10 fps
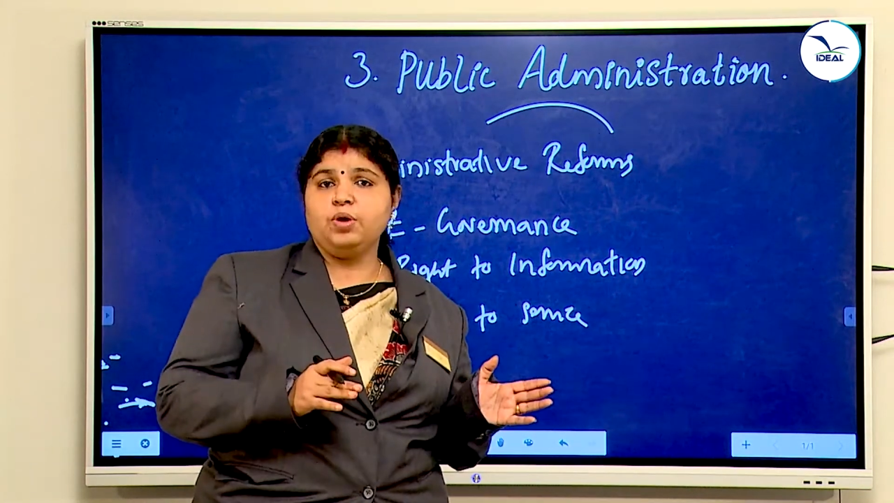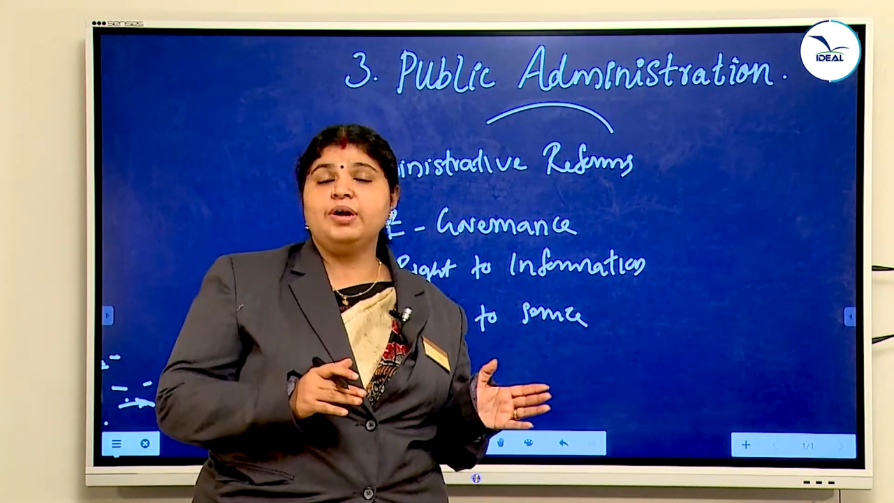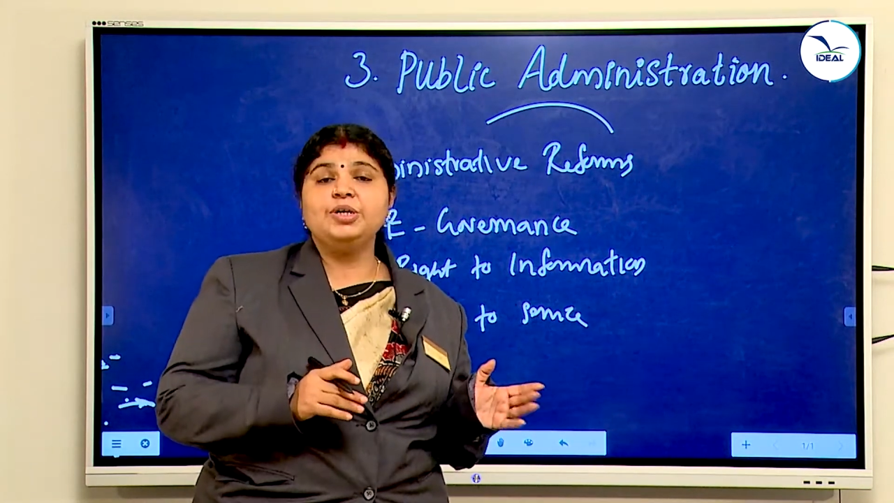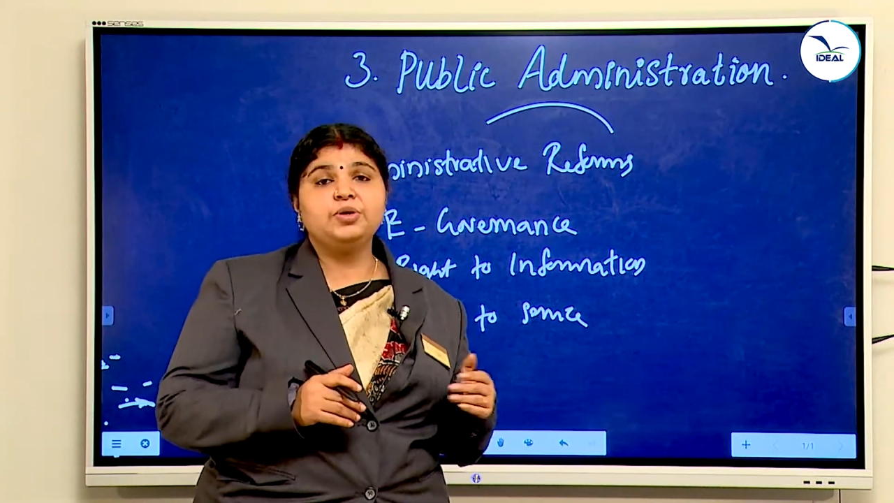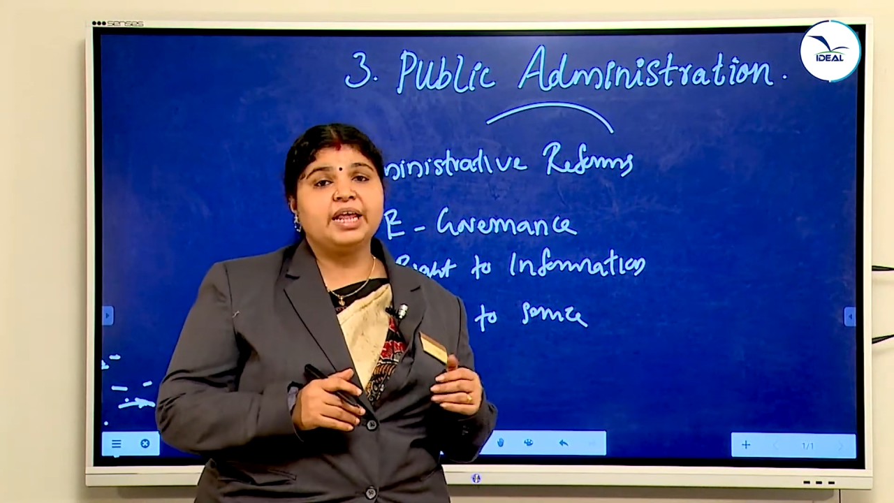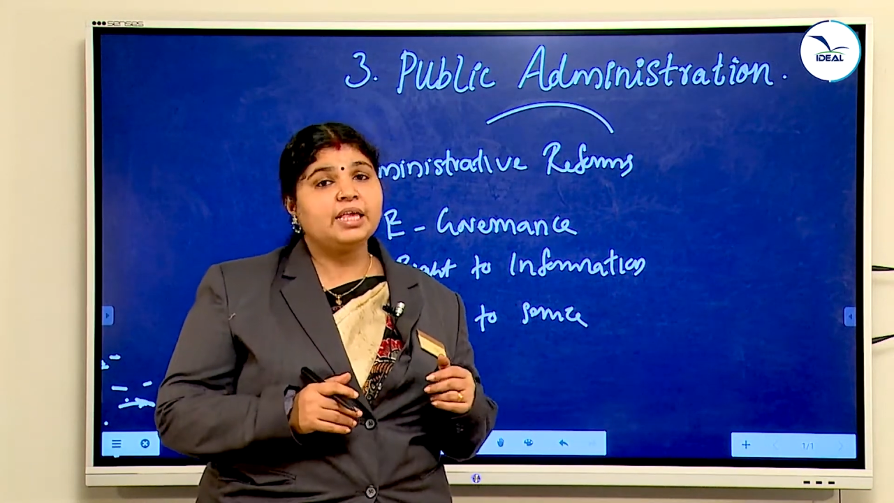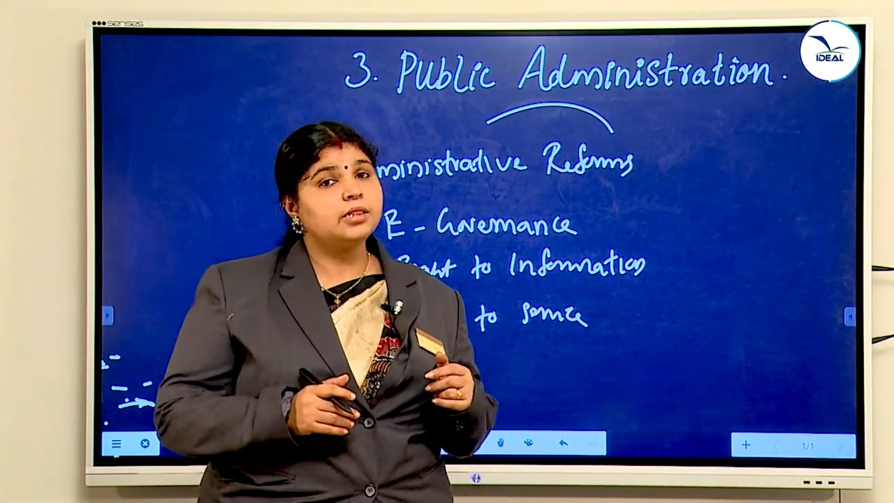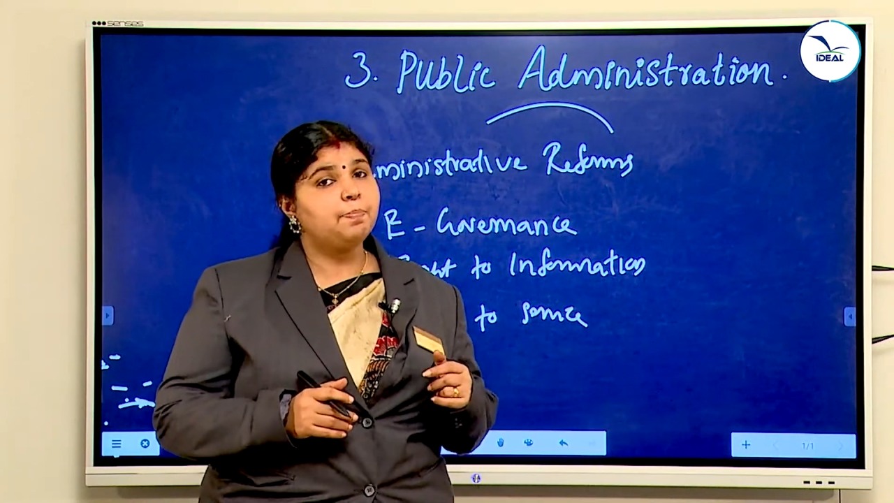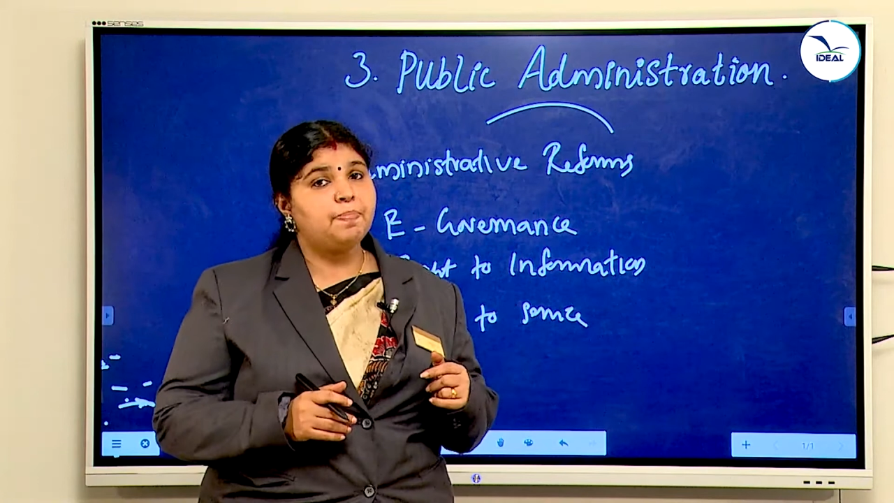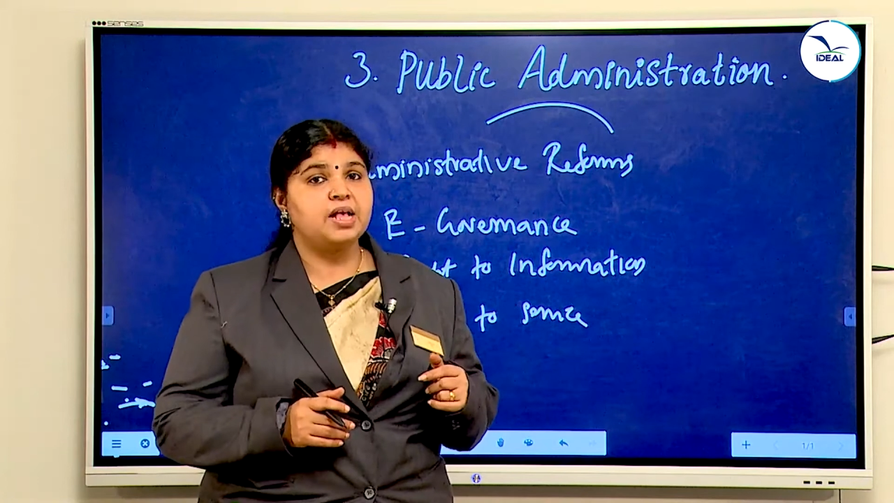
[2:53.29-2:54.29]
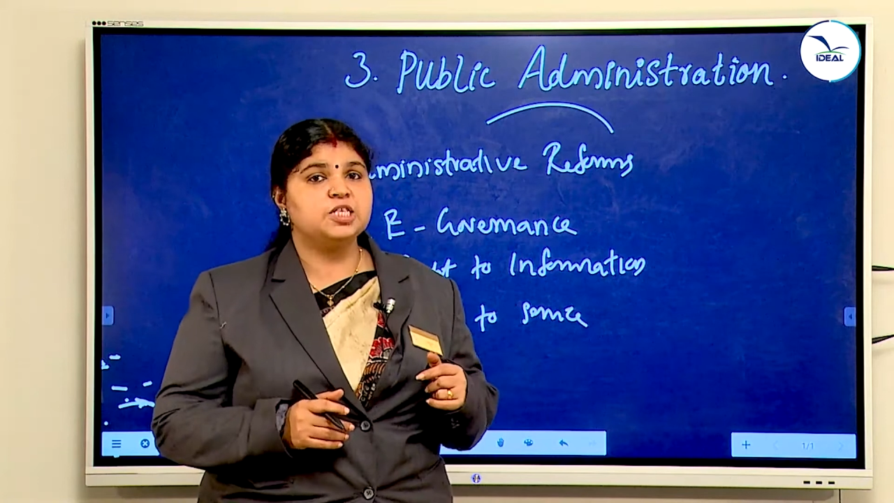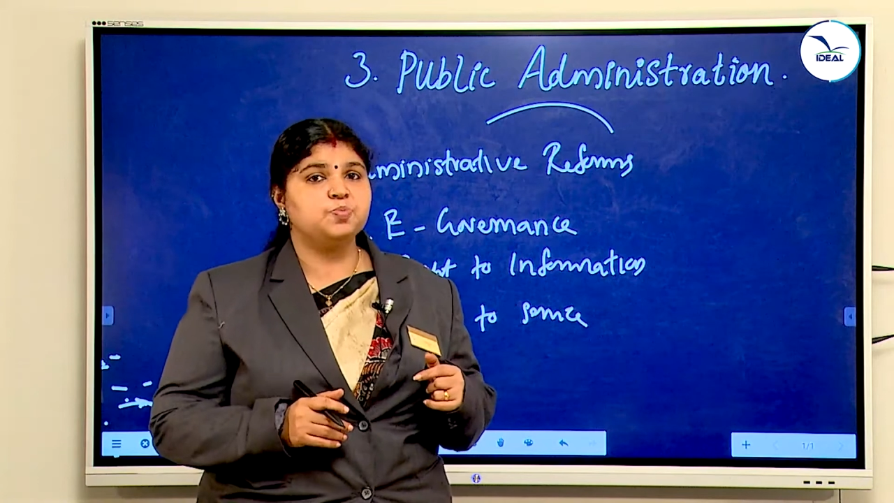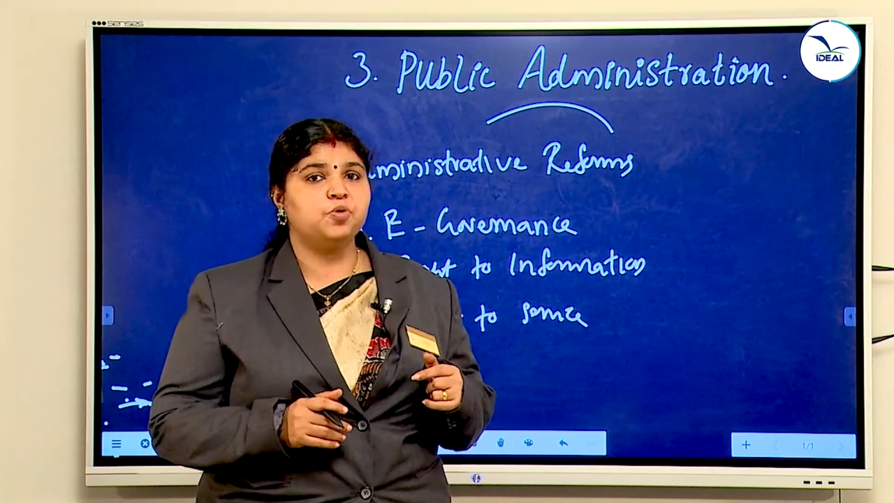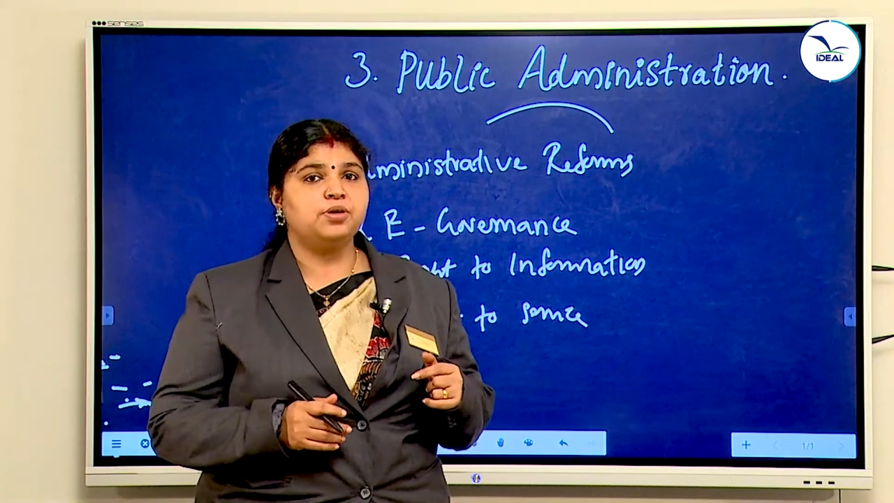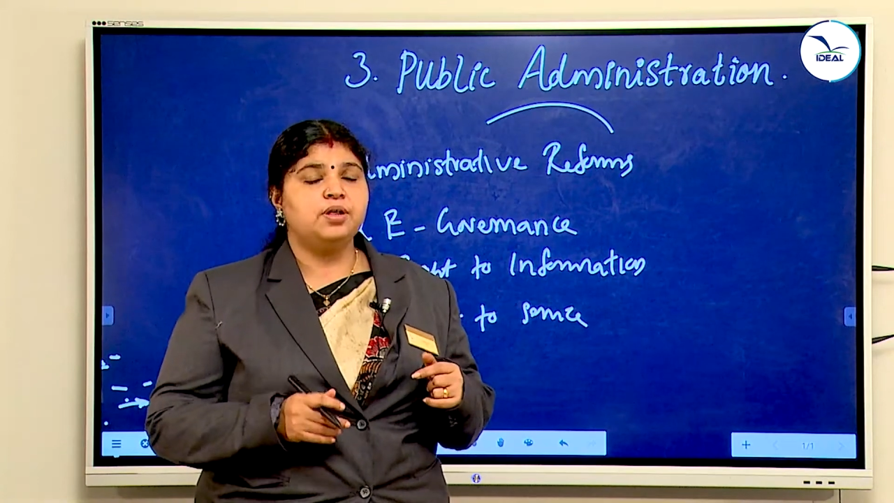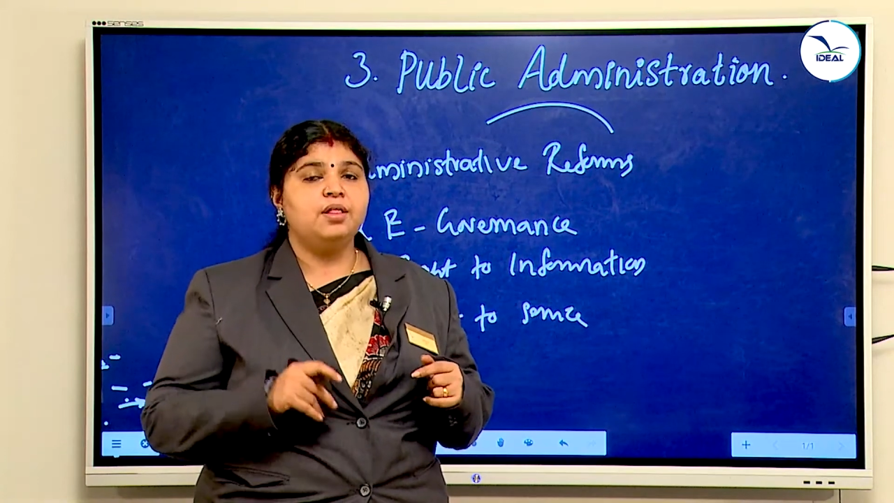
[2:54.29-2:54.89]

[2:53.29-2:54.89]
want to take the passport,